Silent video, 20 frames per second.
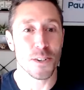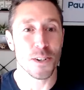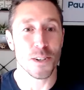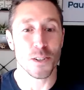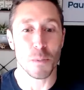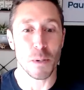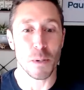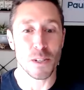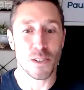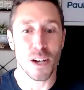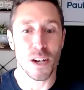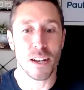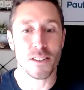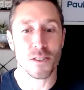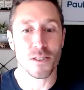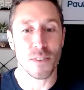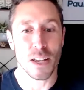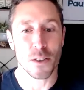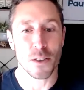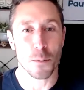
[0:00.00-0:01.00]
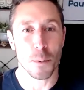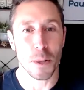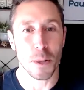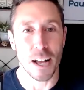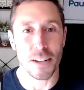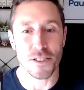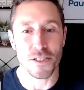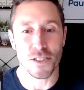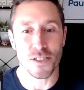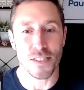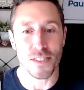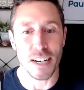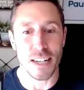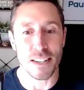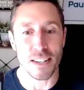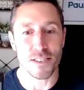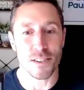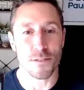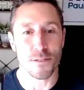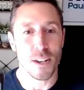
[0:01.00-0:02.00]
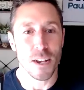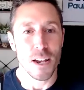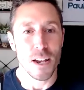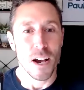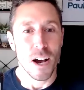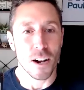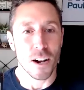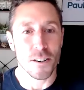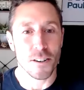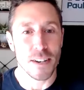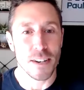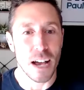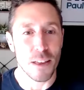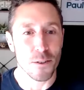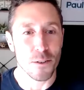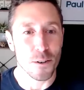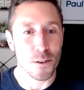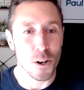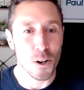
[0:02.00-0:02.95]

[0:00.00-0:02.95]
There's been tons of anthropologic studies of hunter-gatherer